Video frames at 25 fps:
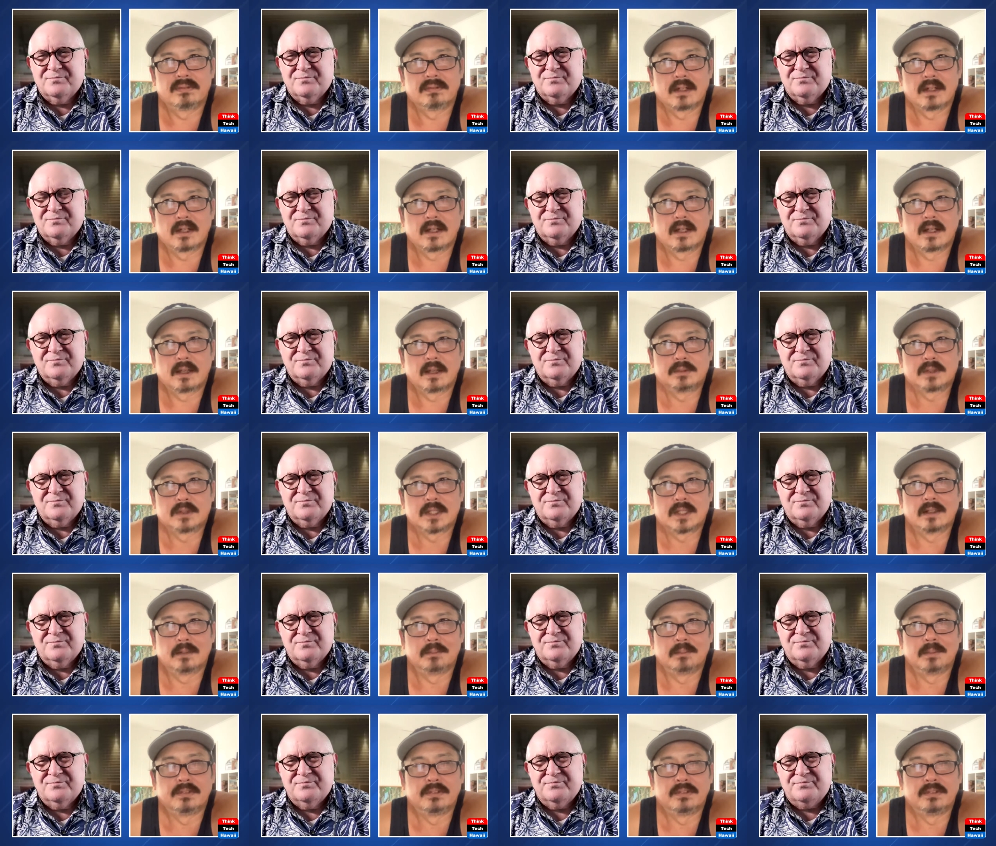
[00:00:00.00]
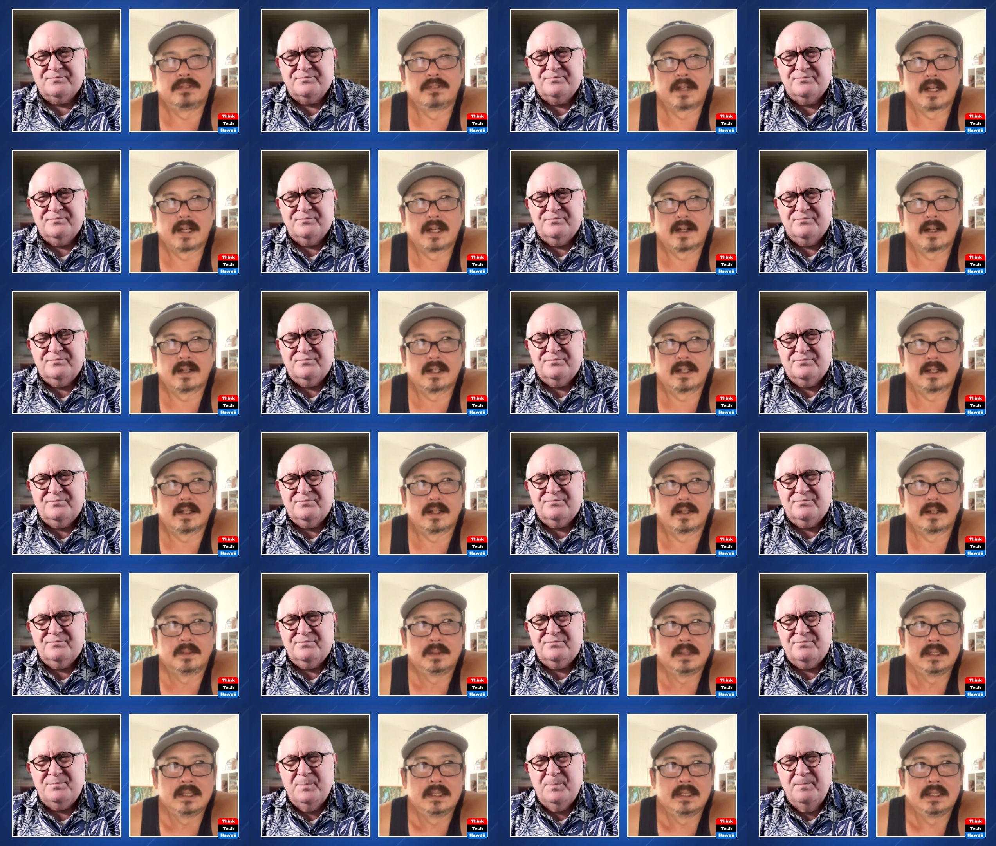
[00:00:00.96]
Speaker 1: uh, I'm trying to be fair
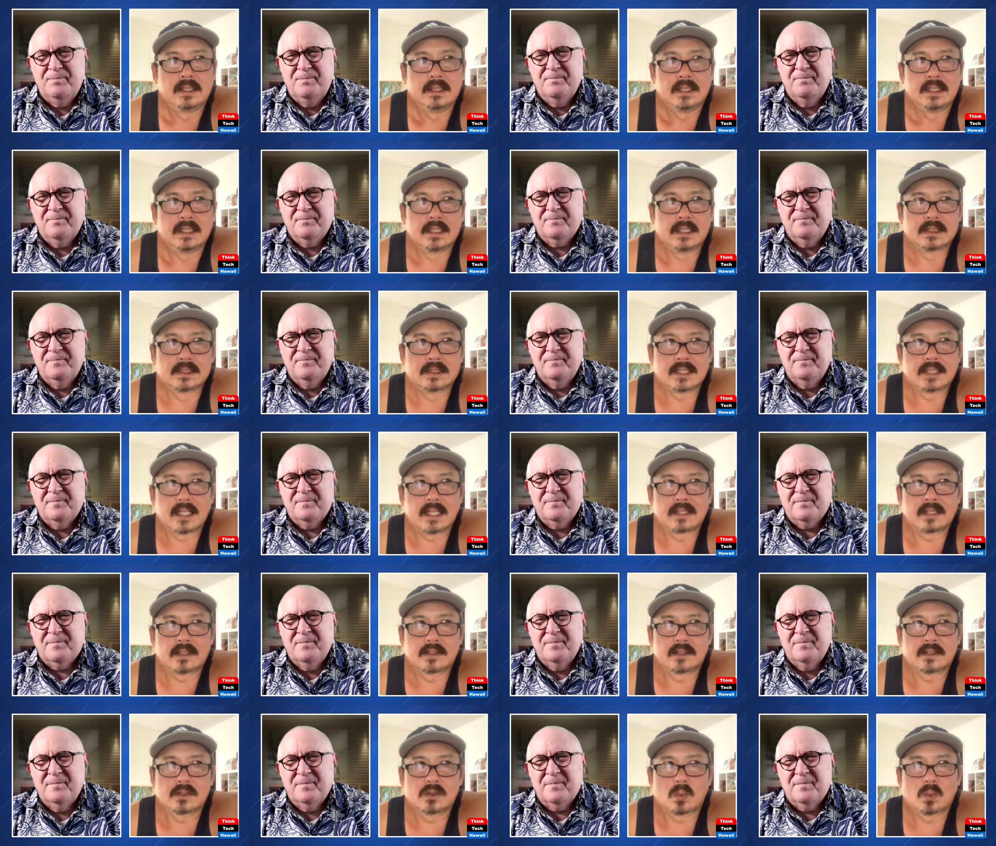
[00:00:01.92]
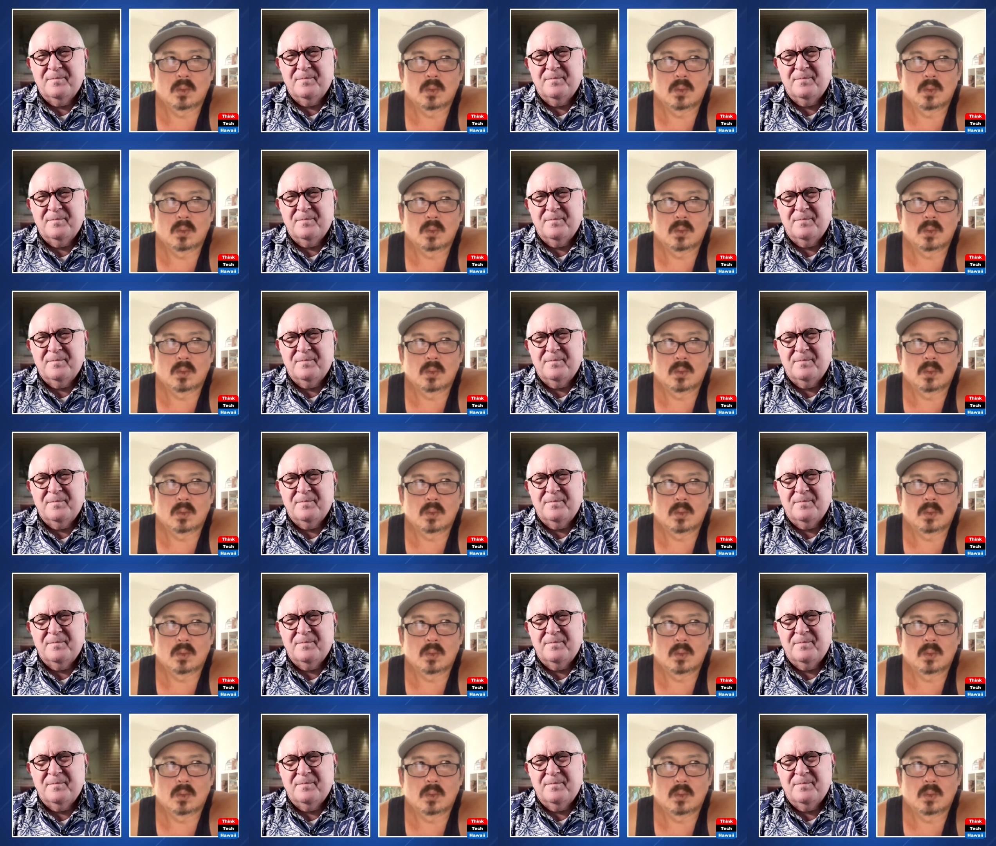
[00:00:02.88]
here is that this